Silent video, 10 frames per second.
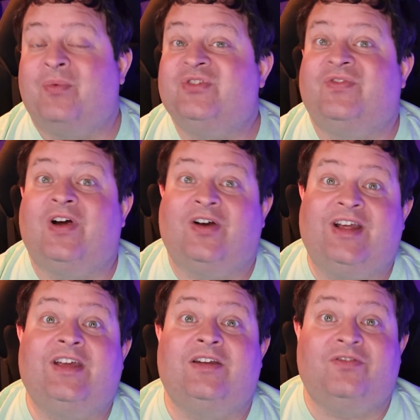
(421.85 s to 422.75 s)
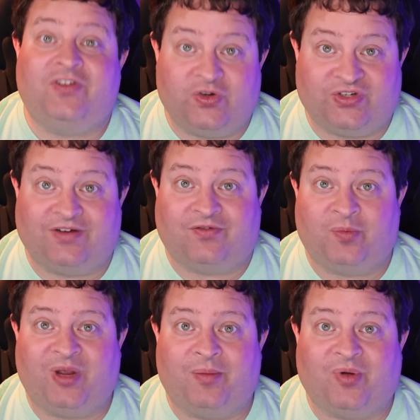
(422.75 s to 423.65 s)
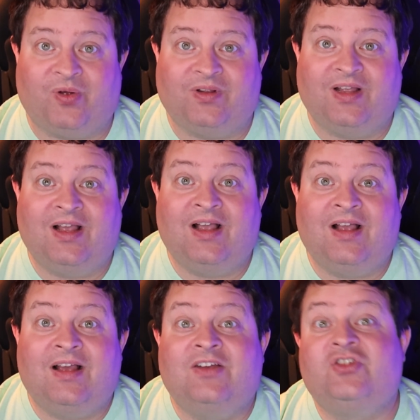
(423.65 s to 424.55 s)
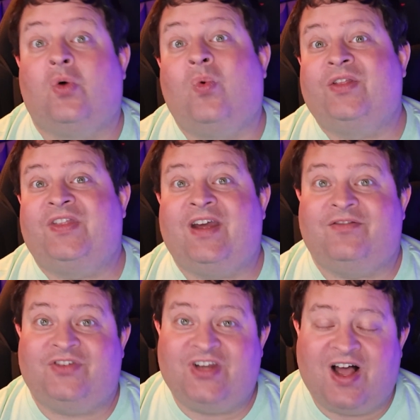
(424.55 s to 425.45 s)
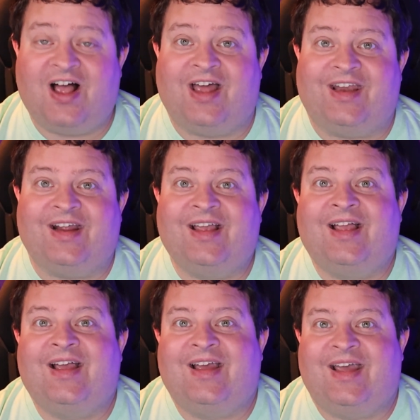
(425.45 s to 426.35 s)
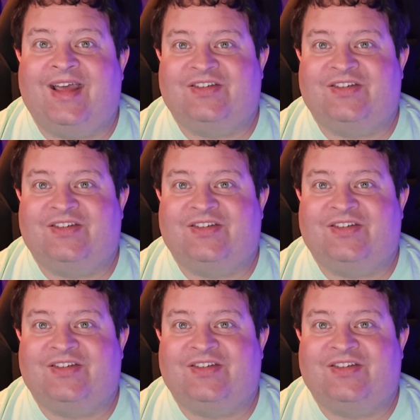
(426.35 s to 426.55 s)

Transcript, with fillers: very confusing for people. So what they've done is